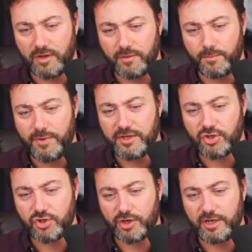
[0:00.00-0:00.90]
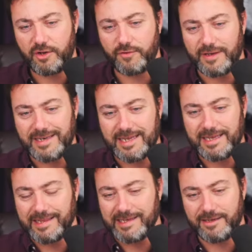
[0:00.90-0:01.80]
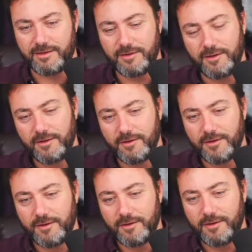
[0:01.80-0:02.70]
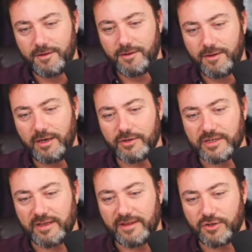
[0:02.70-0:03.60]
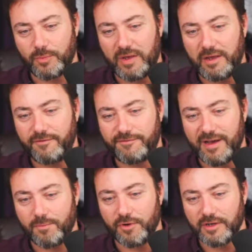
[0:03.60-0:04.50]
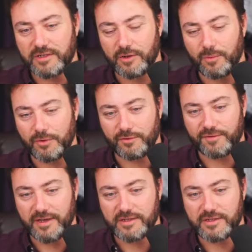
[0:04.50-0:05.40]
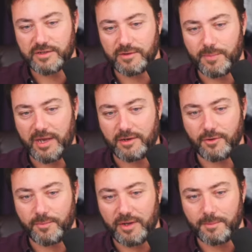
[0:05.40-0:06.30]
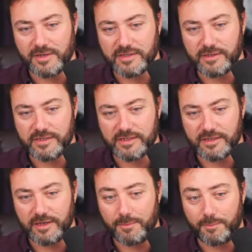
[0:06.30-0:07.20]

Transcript: Bit shiny on the knee there. It looks like that should be fabric, so I wonder if that's the paint not being mixed consistently.